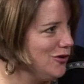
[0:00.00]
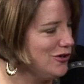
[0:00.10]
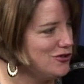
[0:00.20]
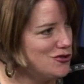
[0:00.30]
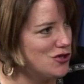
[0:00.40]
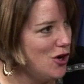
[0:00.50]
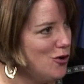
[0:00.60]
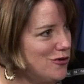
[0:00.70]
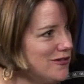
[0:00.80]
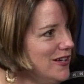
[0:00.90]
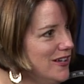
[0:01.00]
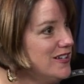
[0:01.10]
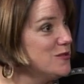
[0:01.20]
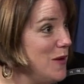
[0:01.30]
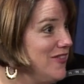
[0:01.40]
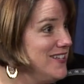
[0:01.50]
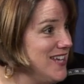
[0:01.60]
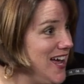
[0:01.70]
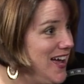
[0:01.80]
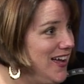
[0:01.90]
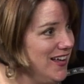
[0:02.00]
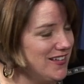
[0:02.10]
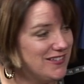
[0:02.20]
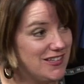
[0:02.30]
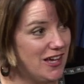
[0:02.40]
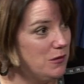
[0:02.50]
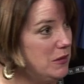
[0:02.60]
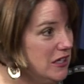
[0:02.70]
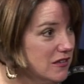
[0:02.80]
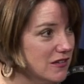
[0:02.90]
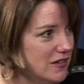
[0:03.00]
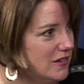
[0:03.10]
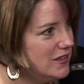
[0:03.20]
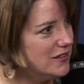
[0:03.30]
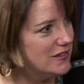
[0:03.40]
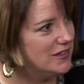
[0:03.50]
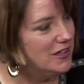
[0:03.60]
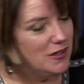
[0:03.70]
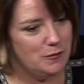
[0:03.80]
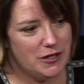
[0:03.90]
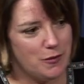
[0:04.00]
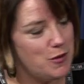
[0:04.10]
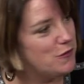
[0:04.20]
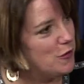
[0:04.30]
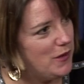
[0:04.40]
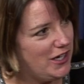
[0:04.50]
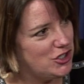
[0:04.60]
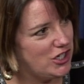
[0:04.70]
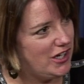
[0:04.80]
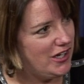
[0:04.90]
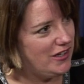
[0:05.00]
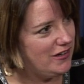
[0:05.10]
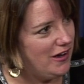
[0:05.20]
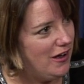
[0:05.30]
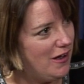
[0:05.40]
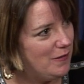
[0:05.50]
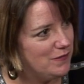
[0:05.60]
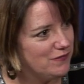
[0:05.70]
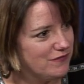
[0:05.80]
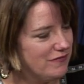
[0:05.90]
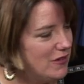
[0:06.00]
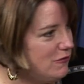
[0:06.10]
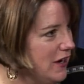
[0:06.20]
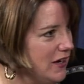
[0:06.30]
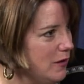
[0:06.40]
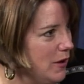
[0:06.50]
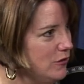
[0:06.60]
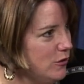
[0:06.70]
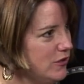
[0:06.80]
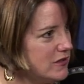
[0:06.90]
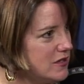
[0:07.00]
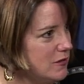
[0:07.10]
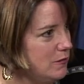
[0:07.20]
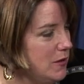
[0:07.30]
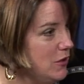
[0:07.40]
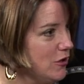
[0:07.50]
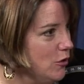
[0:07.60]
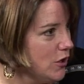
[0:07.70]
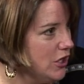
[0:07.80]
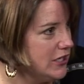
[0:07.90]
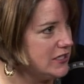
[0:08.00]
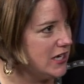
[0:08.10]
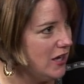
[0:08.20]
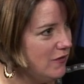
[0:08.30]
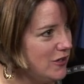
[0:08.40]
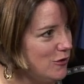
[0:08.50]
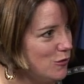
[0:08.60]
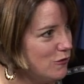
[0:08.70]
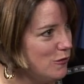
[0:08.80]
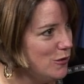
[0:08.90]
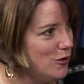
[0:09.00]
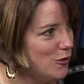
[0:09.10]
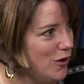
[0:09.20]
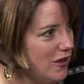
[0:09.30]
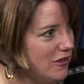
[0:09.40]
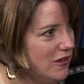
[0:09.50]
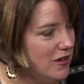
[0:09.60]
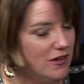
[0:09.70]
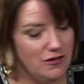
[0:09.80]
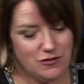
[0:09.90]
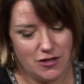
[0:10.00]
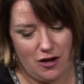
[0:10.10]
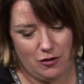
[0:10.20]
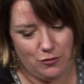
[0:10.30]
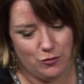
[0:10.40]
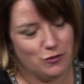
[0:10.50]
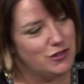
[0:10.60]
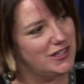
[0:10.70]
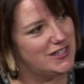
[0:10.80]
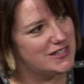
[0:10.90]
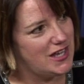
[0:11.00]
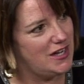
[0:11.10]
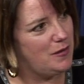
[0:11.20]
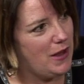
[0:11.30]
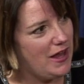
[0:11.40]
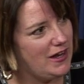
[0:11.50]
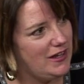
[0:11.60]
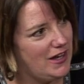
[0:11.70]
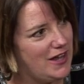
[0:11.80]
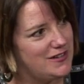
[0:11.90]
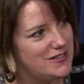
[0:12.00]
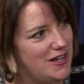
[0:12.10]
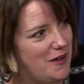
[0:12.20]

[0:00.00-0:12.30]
can just go and spend the day and get a meal and pick up information, find out about new things that maybe are going on in town that you weren't familiar with. So we're really excited about it, and